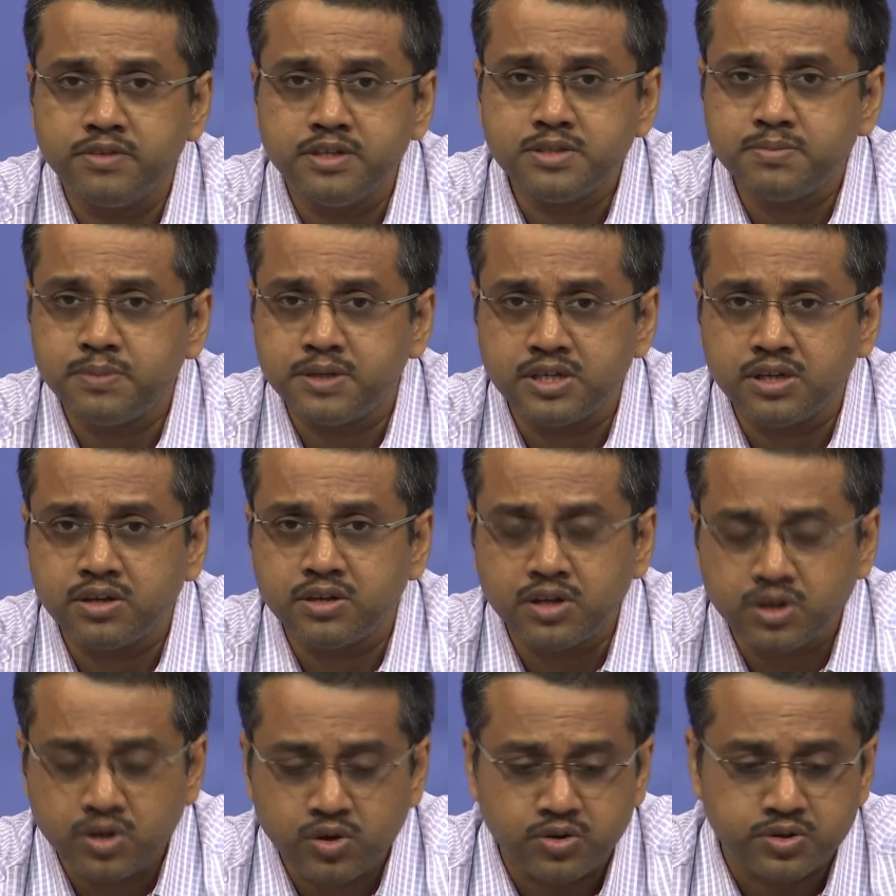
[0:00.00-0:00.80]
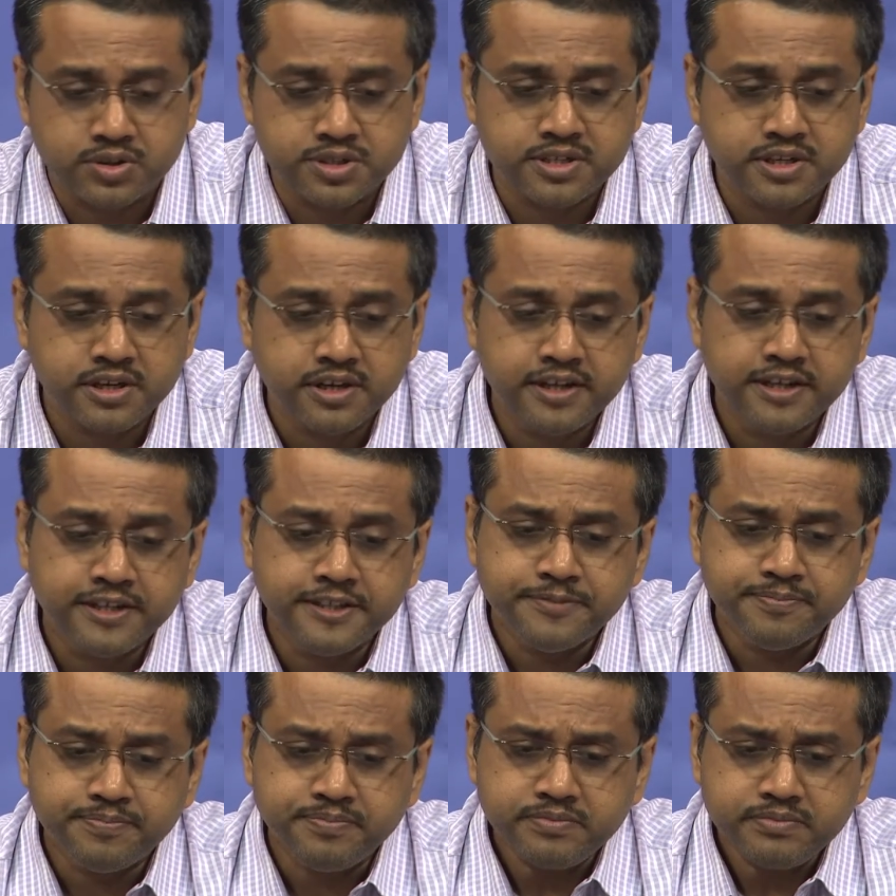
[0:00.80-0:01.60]
this particular course.
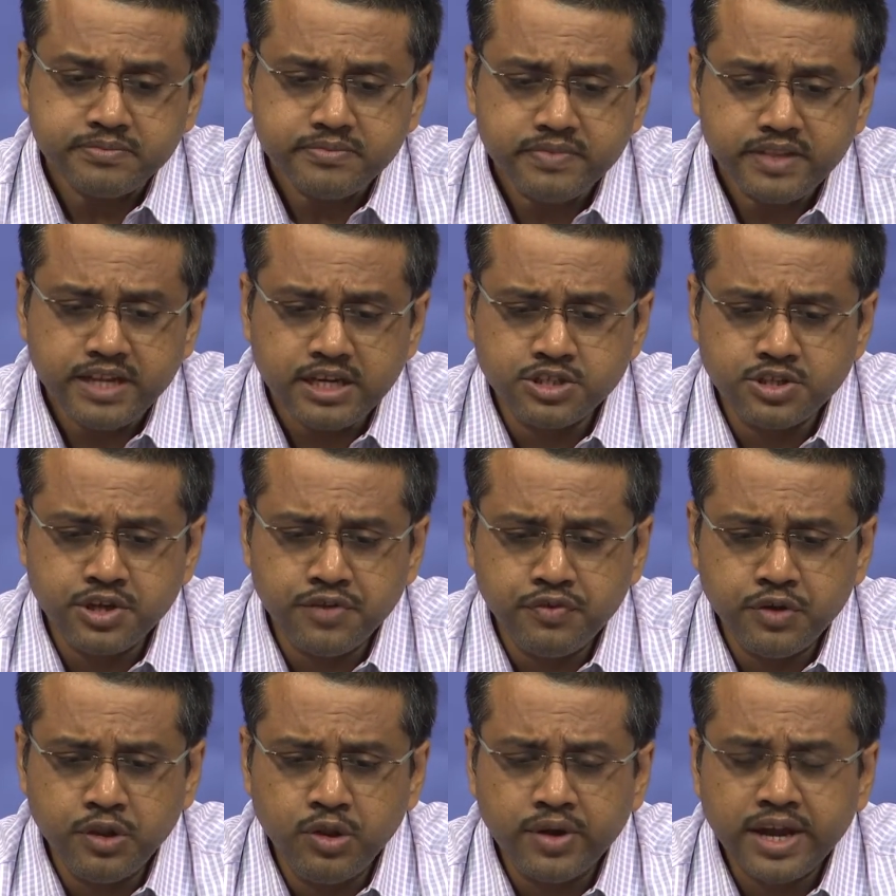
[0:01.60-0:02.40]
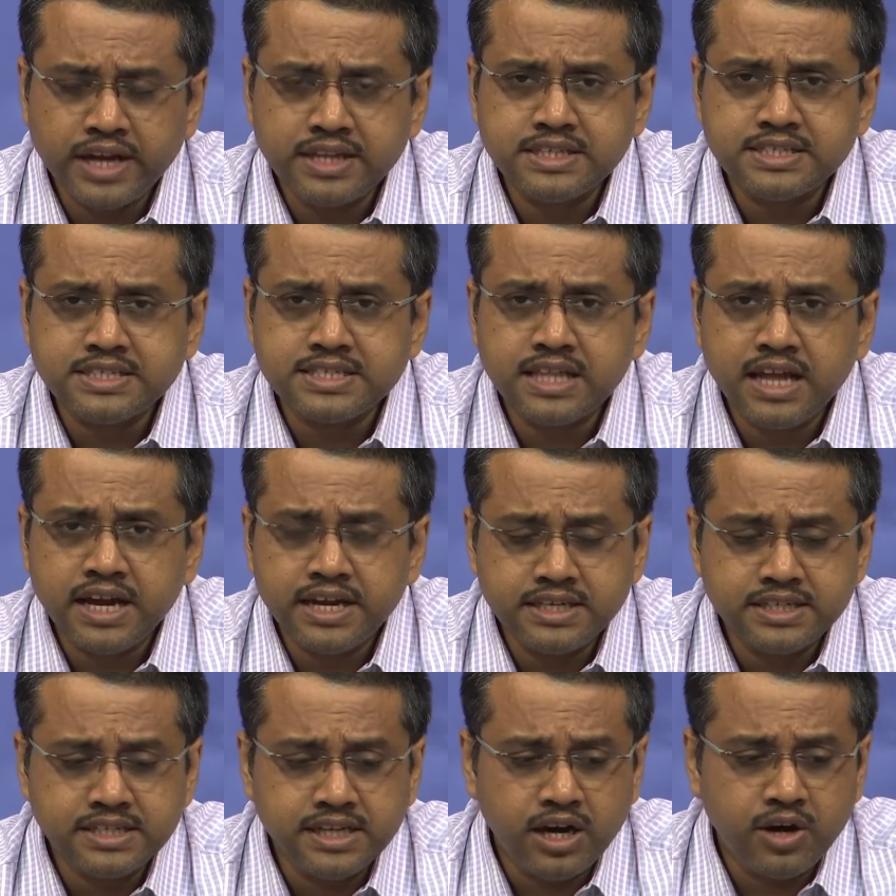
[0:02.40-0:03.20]
So if you look at the
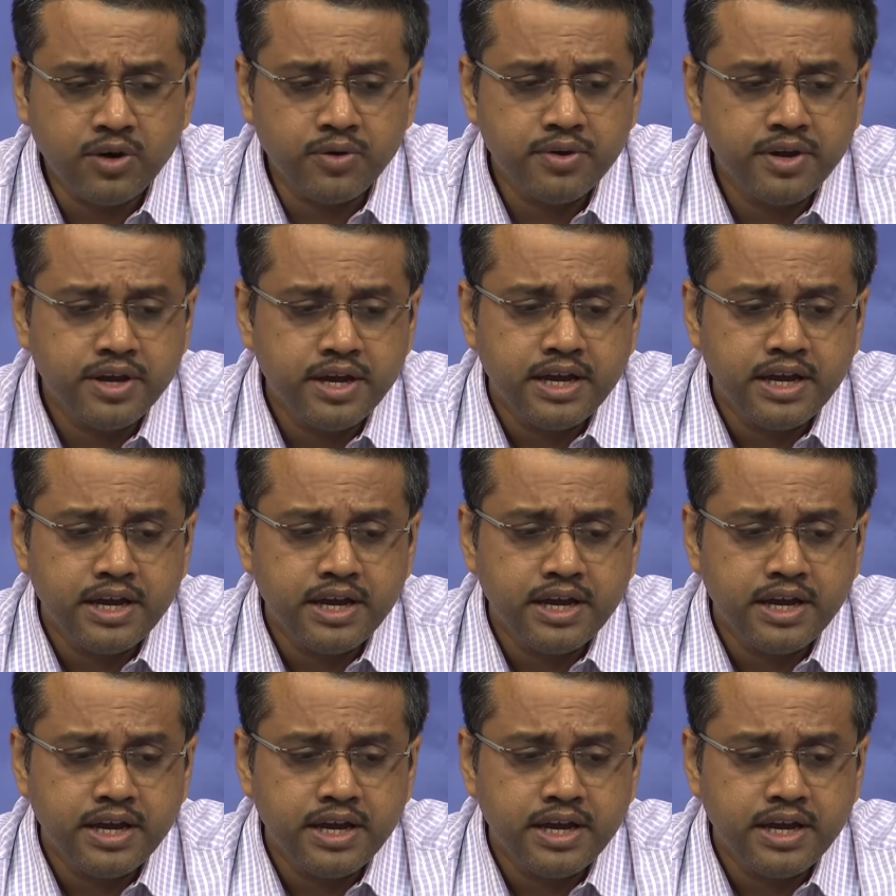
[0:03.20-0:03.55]
slide now,